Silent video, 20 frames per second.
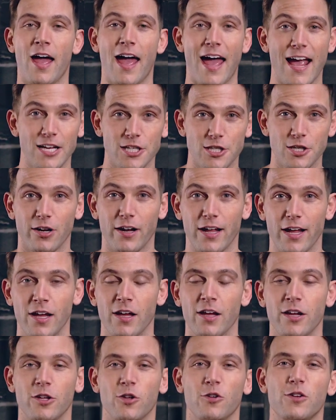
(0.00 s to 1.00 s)

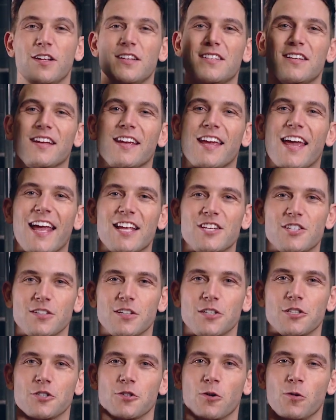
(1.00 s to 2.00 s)
Actually, you're disengaging
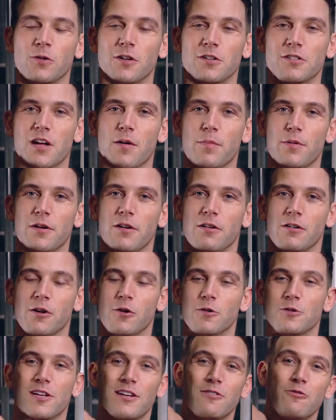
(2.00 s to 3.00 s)
the shoulders up here
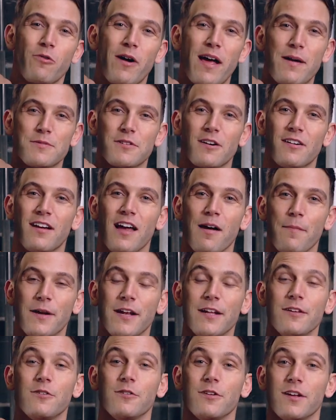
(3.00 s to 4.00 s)
because the traps are
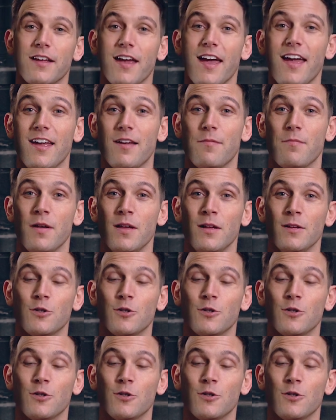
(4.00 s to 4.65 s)
coming into the game.